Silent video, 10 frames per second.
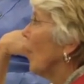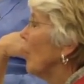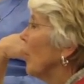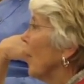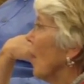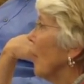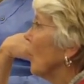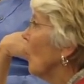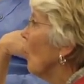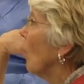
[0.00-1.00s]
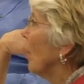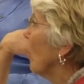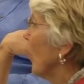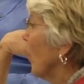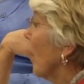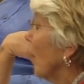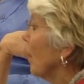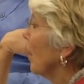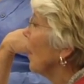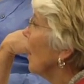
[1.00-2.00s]
problem with Common Core was
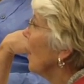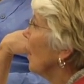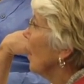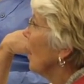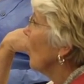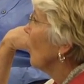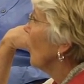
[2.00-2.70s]
that it